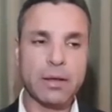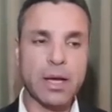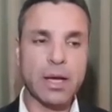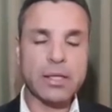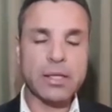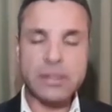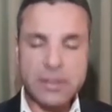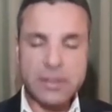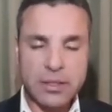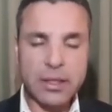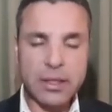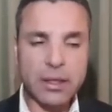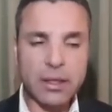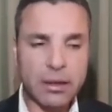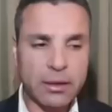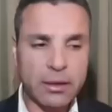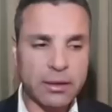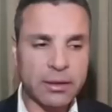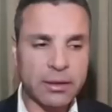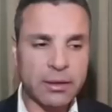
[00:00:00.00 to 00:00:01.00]

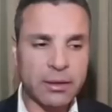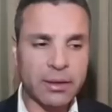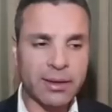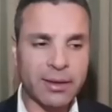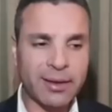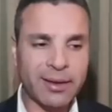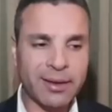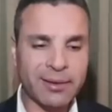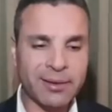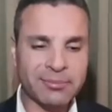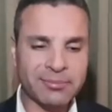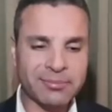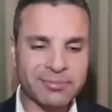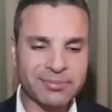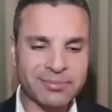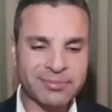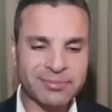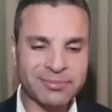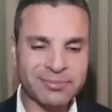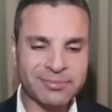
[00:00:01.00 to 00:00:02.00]
Until
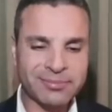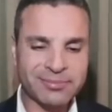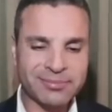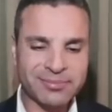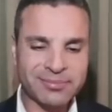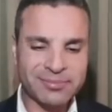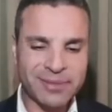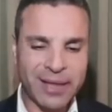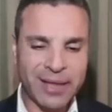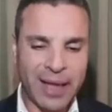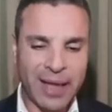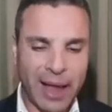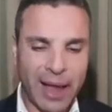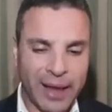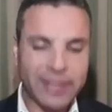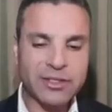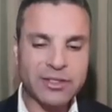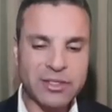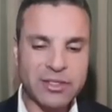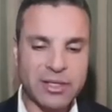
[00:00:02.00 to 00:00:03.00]

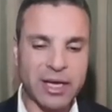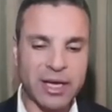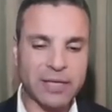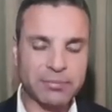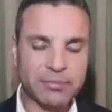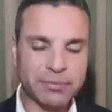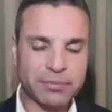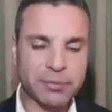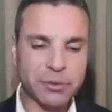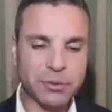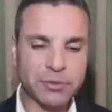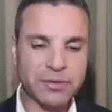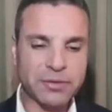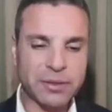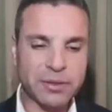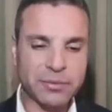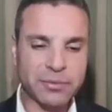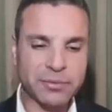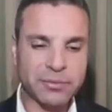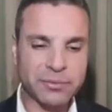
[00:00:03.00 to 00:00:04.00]
Einstein proved
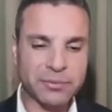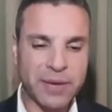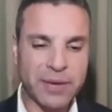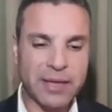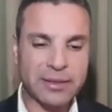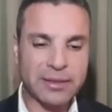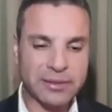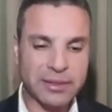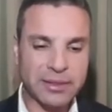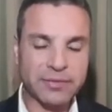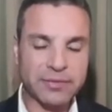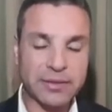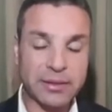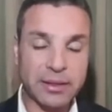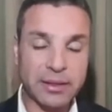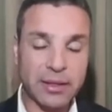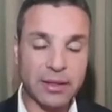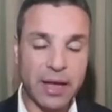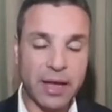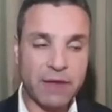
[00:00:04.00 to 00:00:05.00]
the
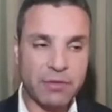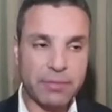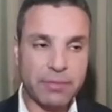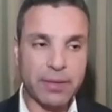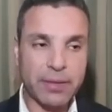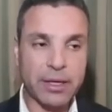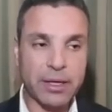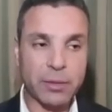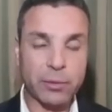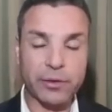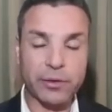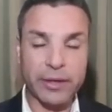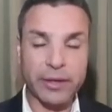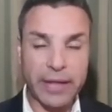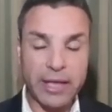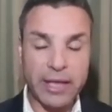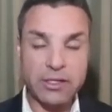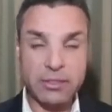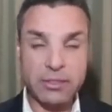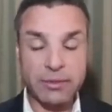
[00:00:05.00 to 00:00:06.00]
relativity, everybody were
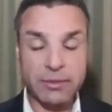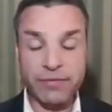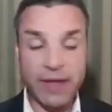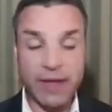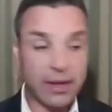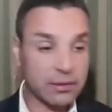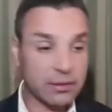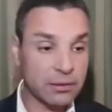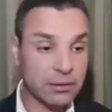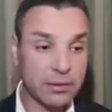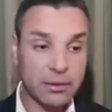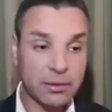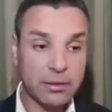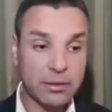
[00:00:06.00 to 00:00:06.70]
against him. In fact,